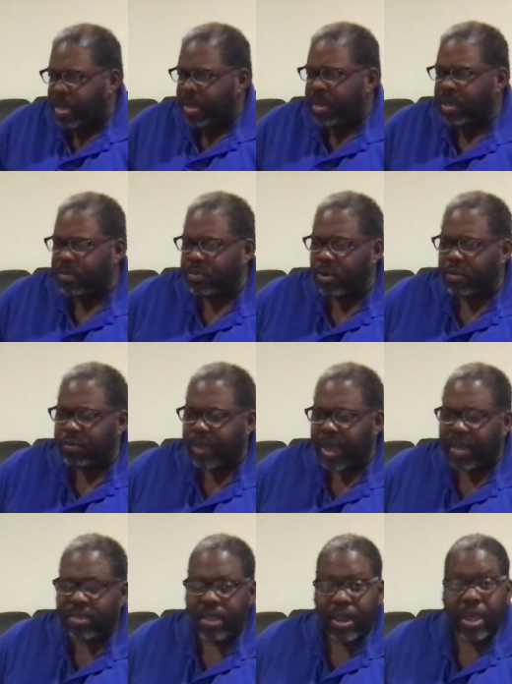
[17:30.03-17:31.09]
He wrote
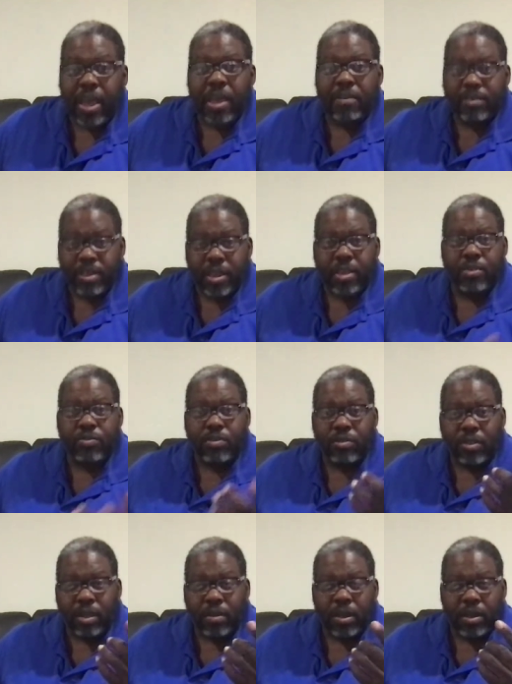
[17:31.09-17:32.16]
back that he has
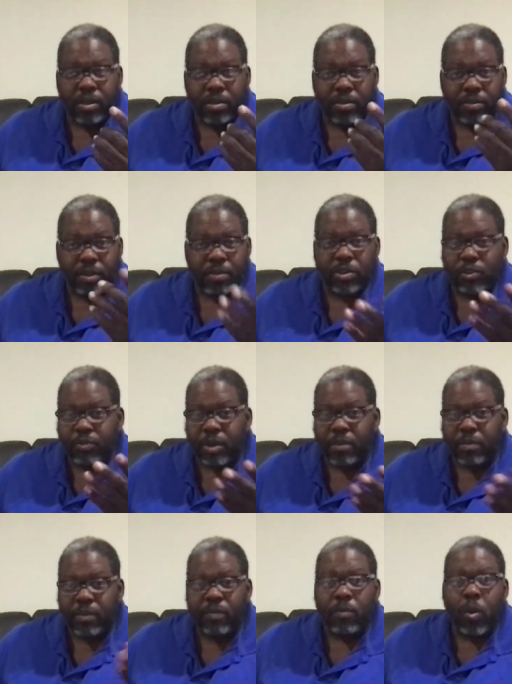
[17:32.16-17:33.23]
Amazing
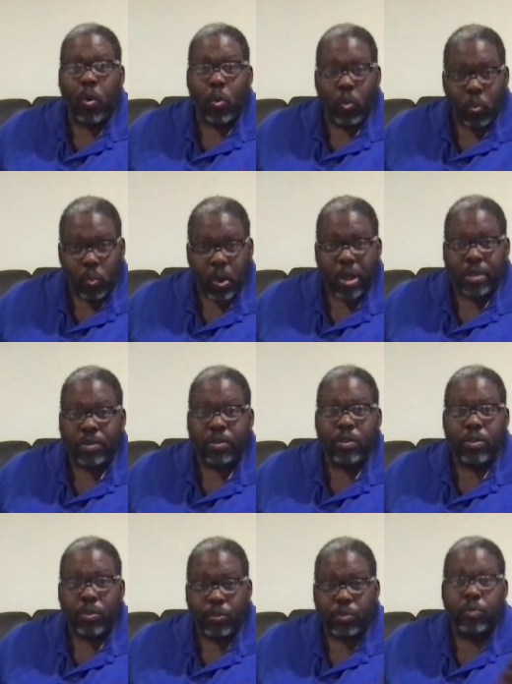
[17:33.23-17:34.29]
Spider-Man 1
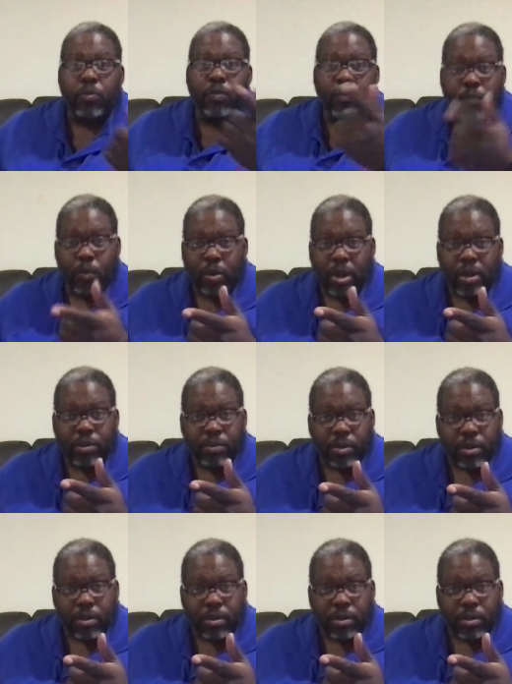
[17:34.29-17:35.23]
through 400.